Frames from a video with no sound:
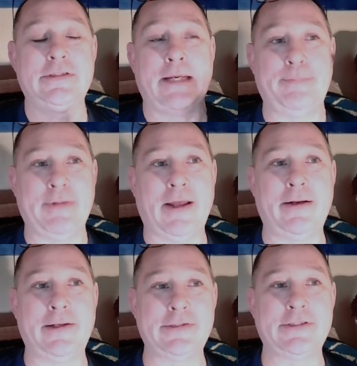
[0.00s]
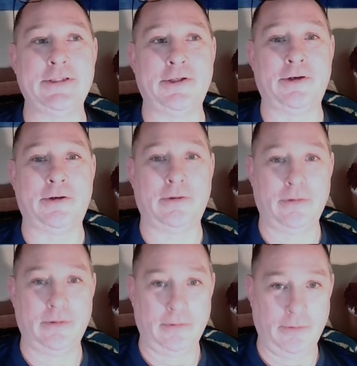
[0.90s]
Type that into your
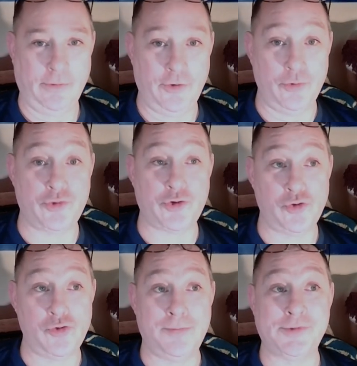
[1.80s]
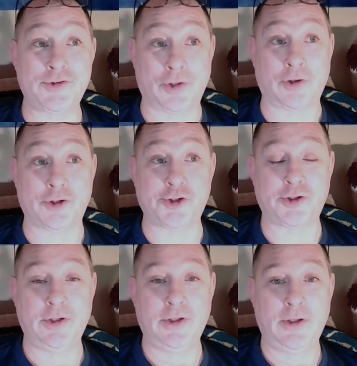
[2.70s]
YouTube
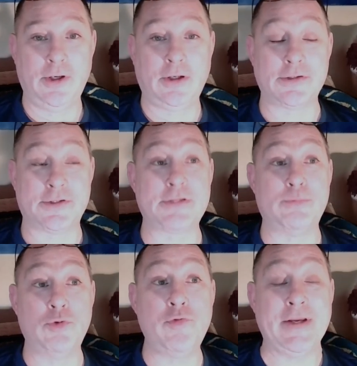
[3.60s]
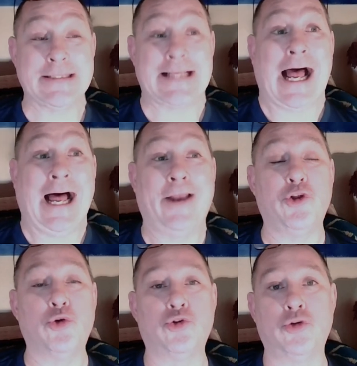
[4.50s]
search because this movie is
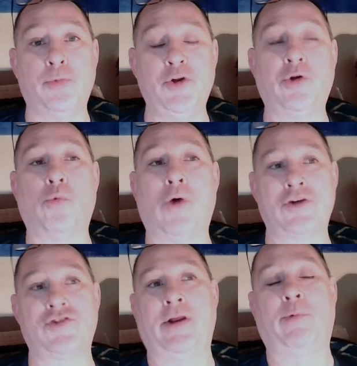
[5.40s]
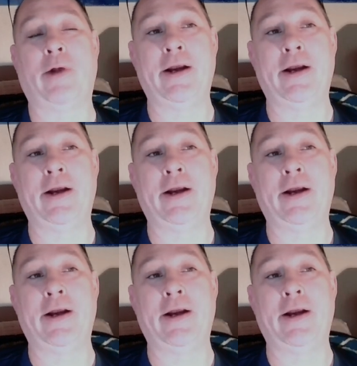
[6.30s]
on YouTube and you could watch that